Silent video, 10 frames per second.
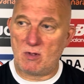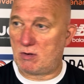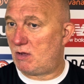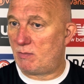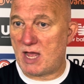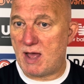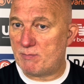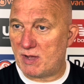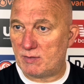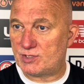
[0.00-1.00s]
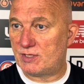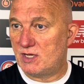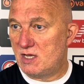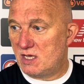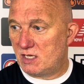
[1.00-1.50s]
Not a lot of alarm bells.
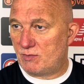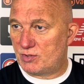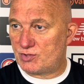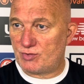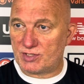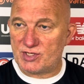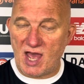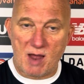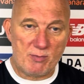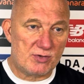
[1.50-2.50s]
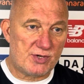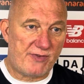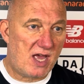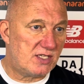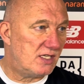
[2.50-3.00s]
You restrict Scarborough to
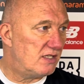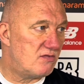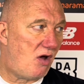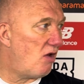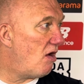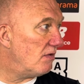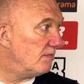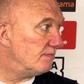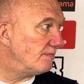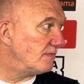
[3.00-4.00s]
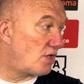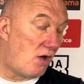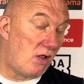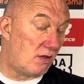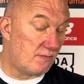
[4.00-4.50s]
virtually not a lot at
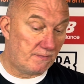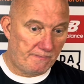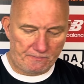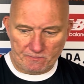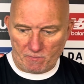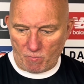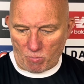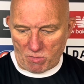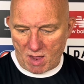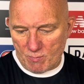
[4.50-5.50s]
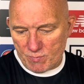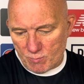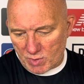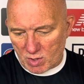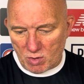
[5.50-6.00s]
all.
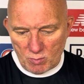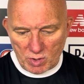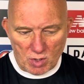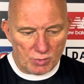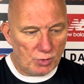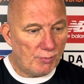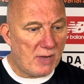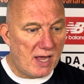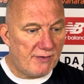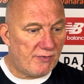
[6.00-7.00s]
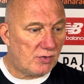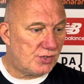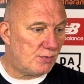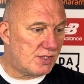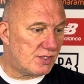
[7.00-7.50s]
And we got undone by a
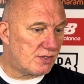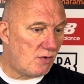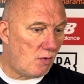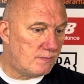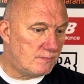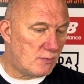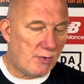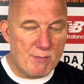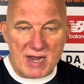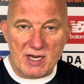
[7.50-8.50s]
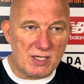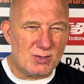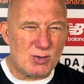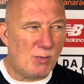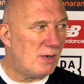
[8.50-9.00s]
fortuitous goal where we made a
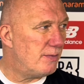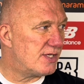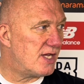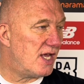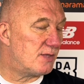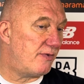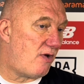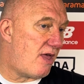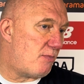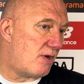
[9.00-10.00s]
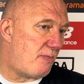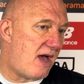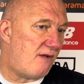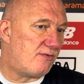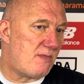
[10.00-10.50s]
little couple of mistakes before that. But
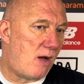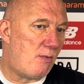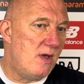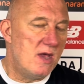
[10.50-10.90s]
apart from that,